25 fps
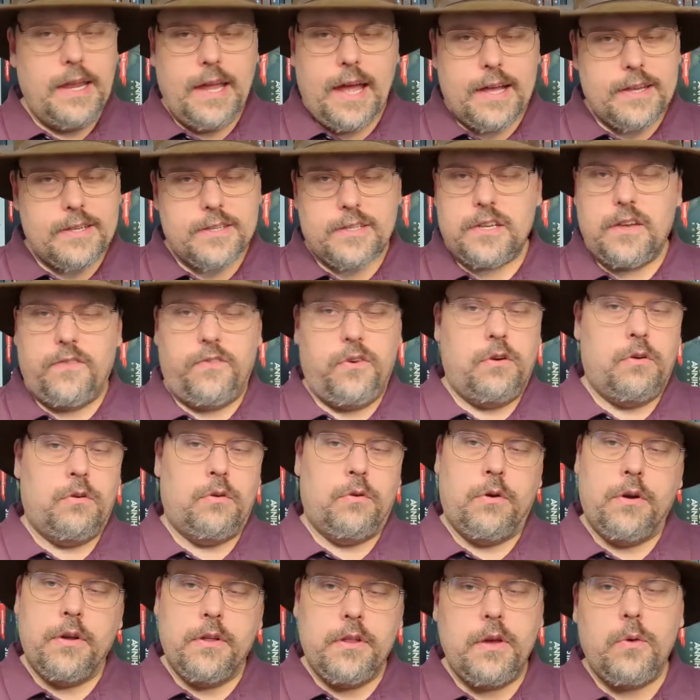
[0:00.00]
And yes, if
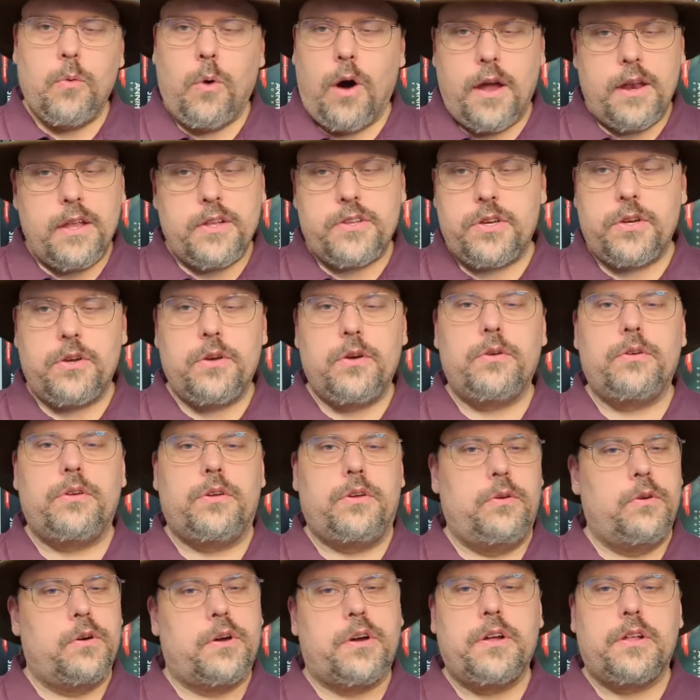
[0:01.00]
you really wanted
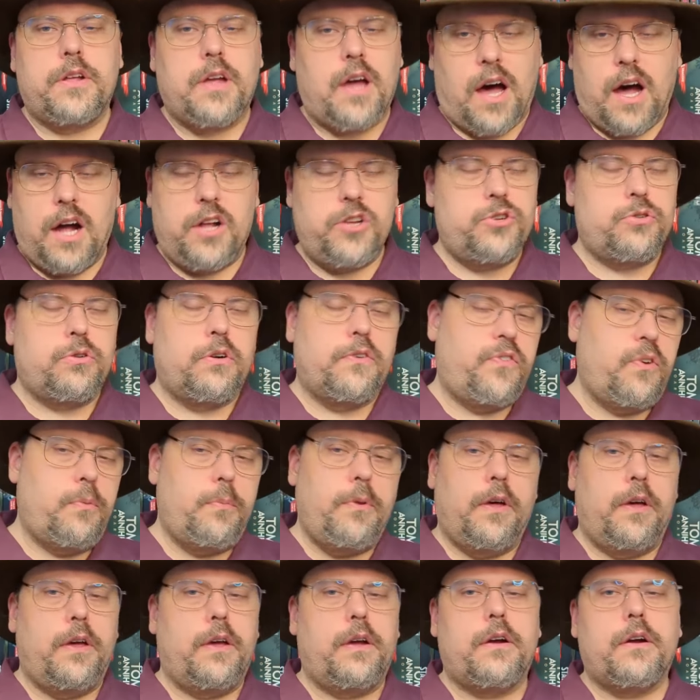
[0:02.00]
to, you could conjure
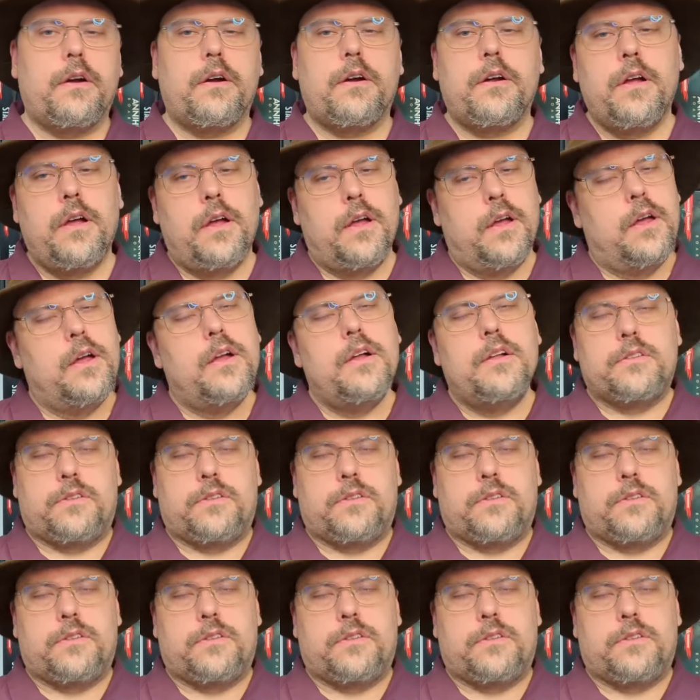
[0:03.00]
a familiar